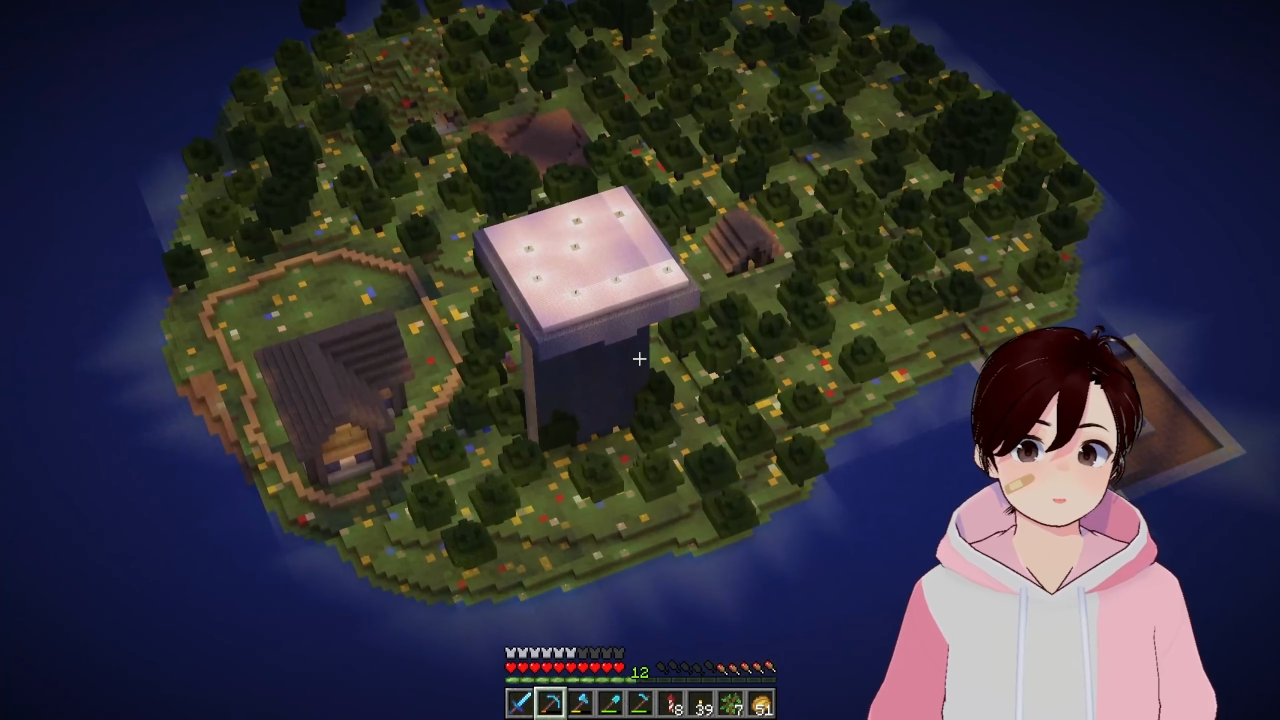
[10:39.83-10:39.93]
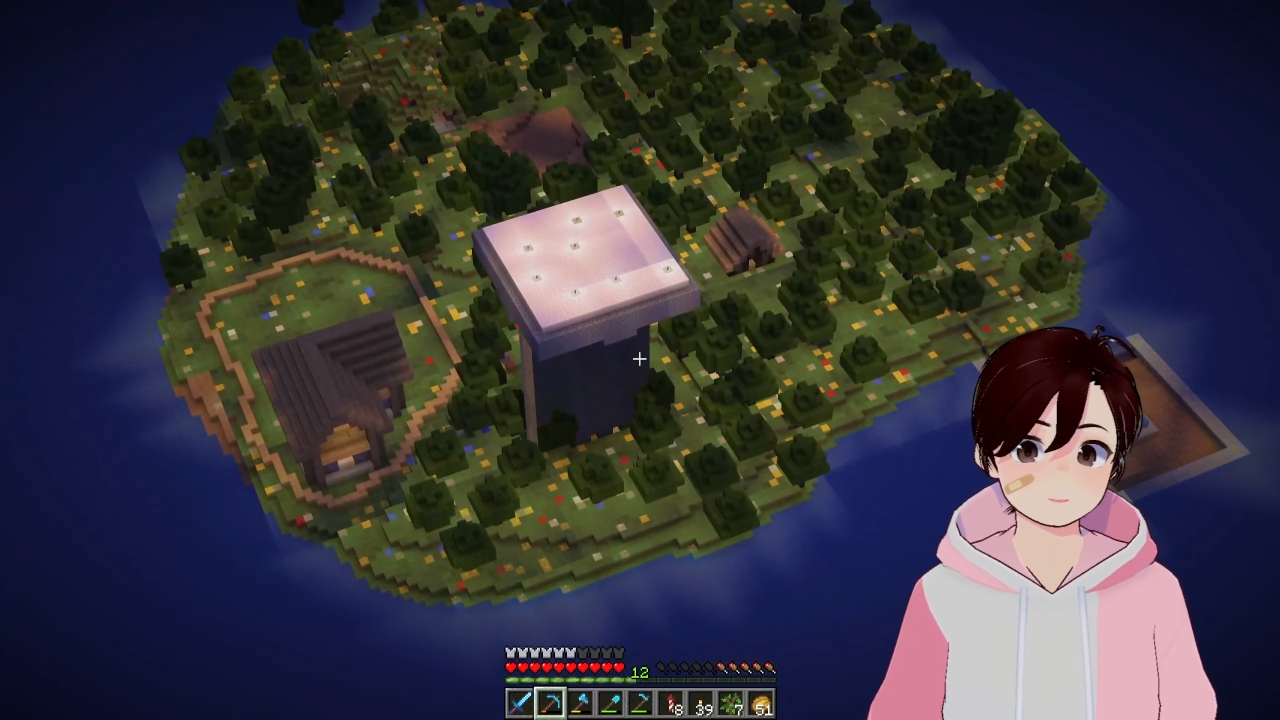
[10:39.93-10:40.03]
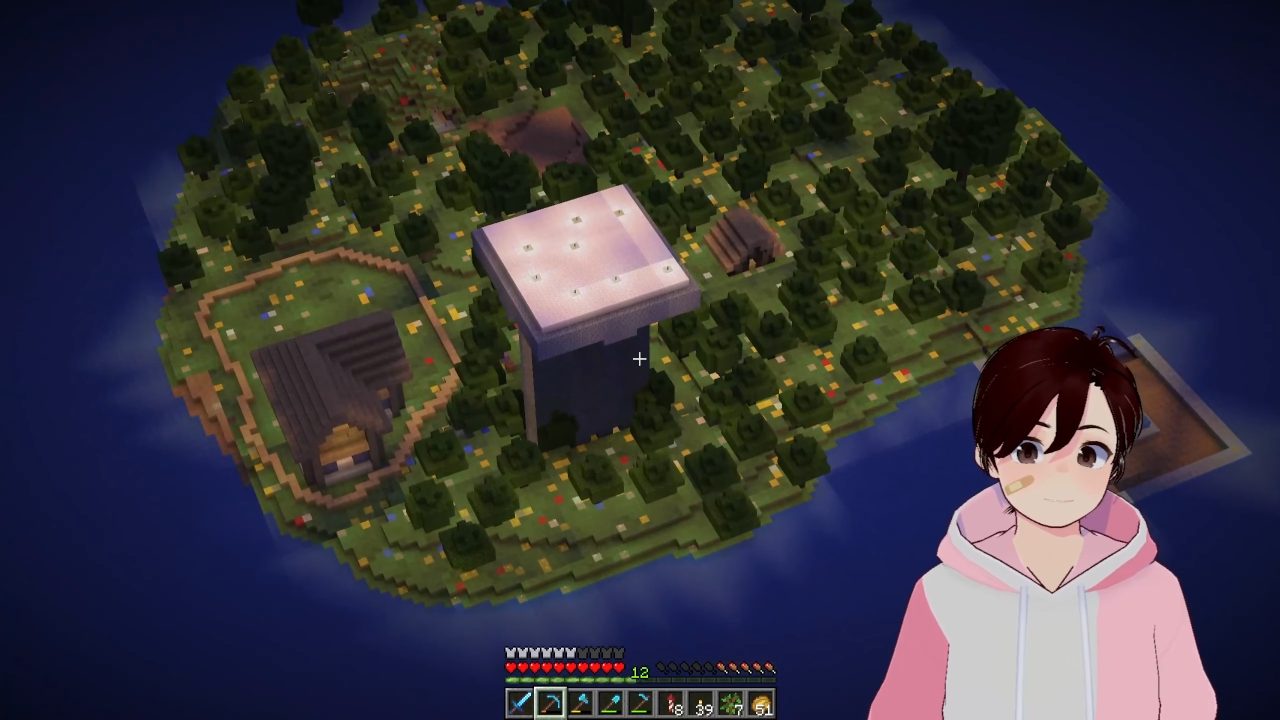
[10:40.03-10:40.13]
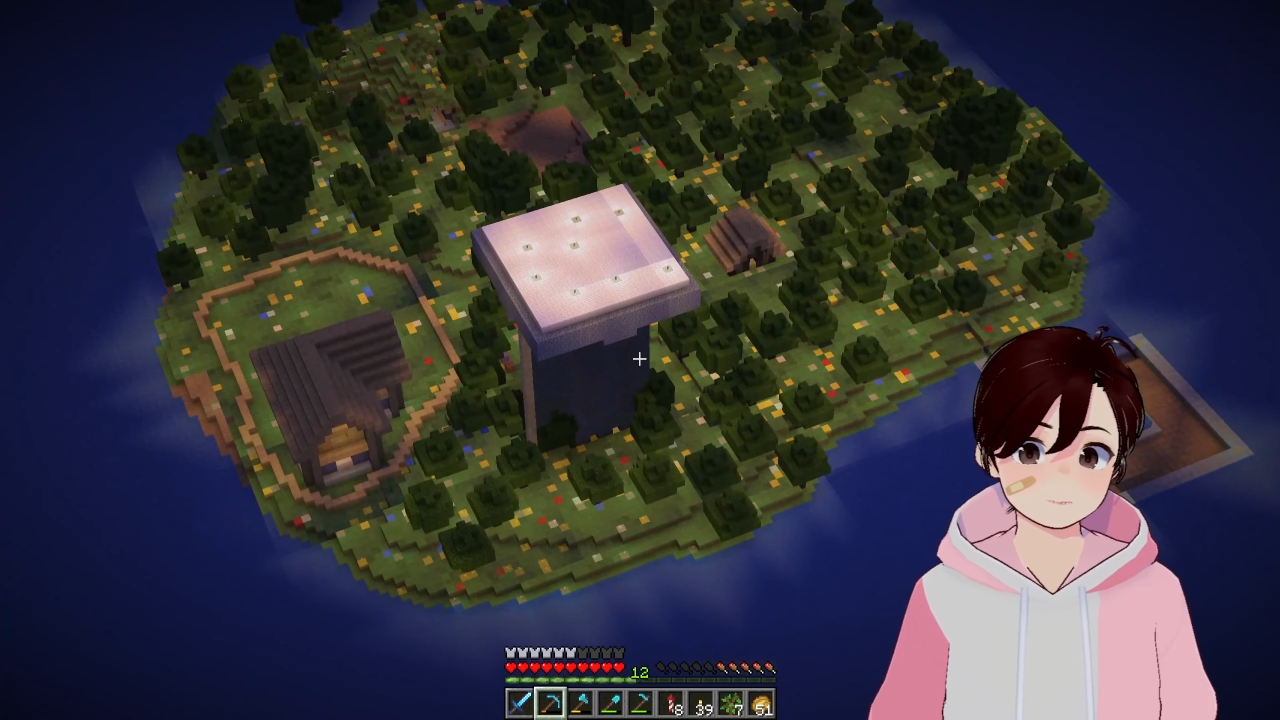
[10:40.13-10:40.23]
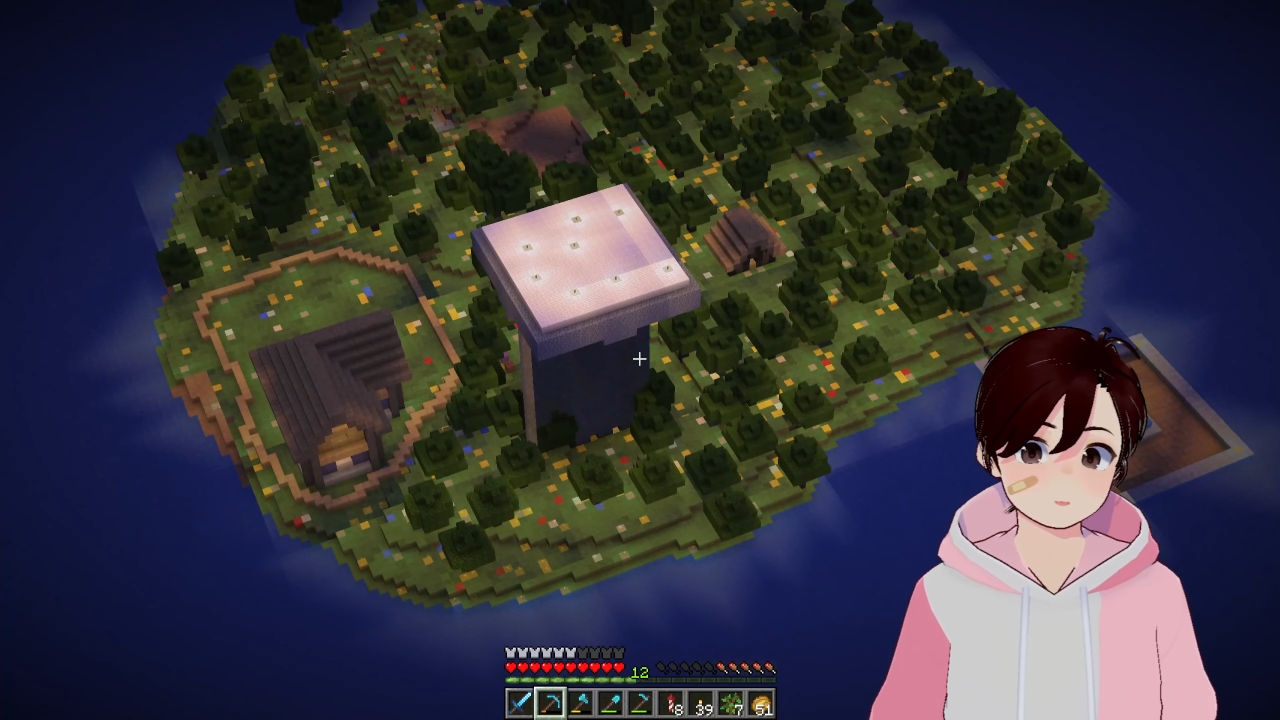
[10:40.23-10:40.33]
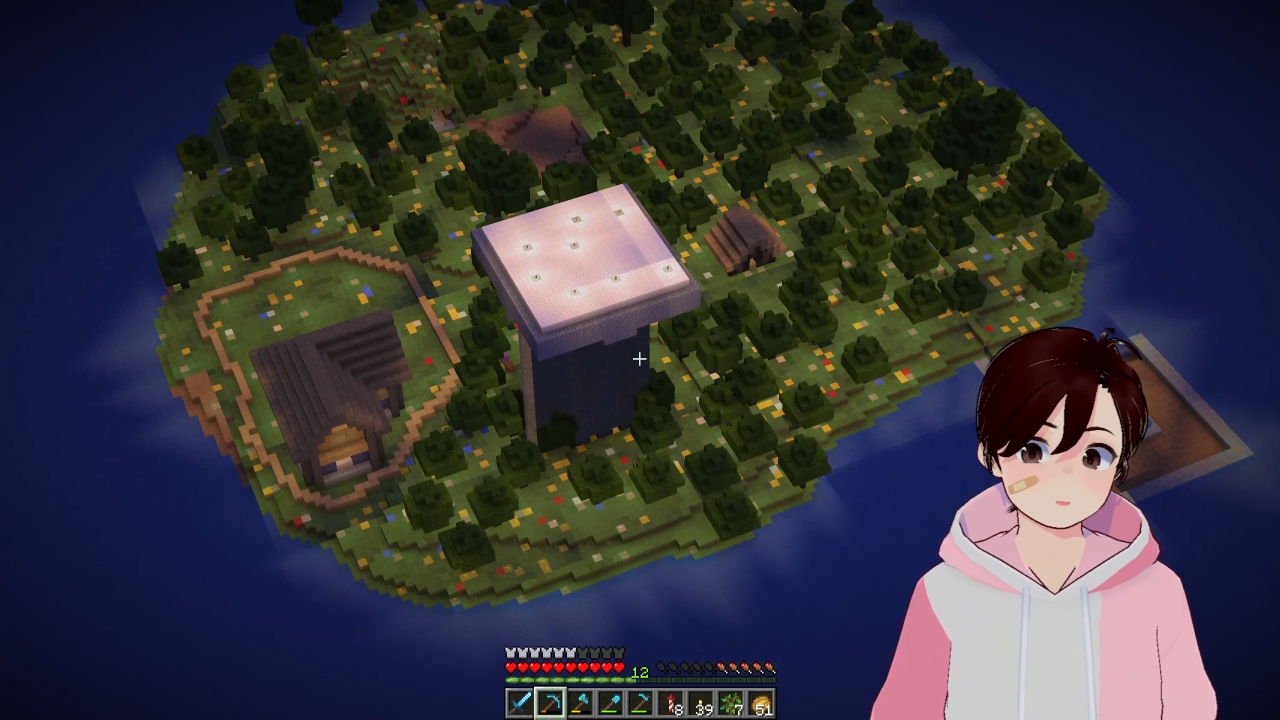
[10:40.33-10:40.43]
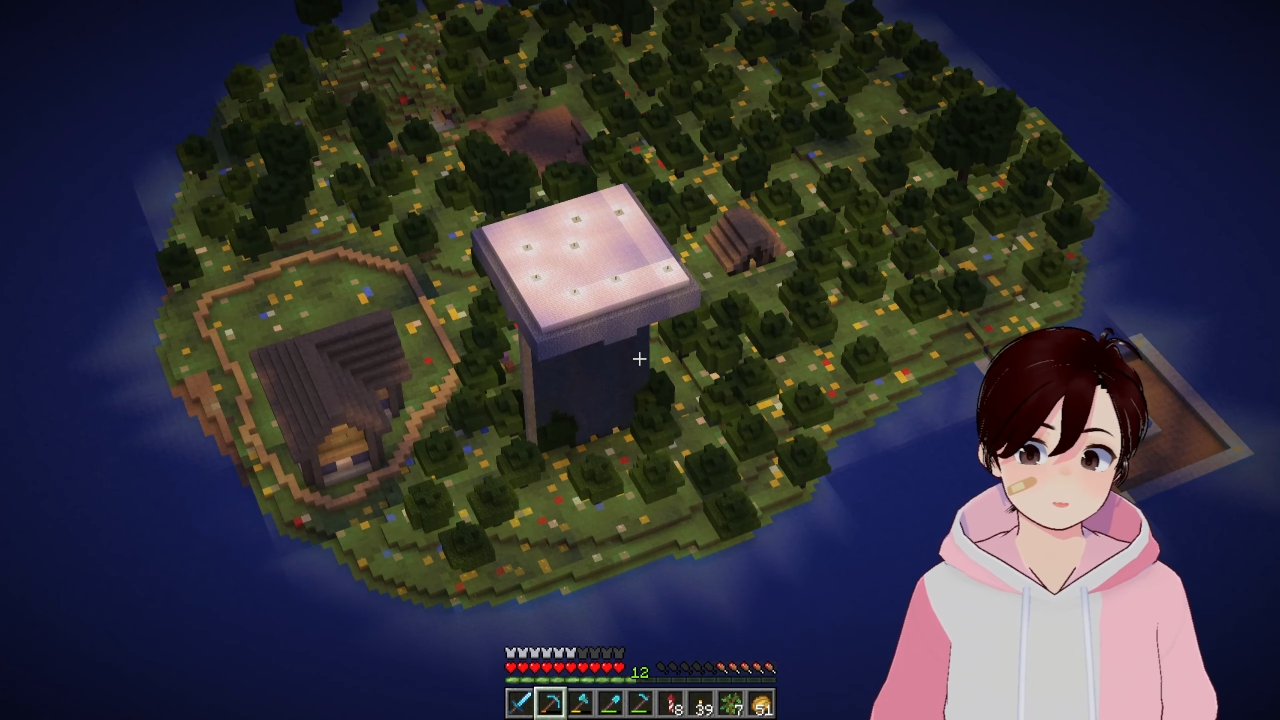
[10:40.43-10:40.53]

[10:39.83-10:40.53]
bigger than that.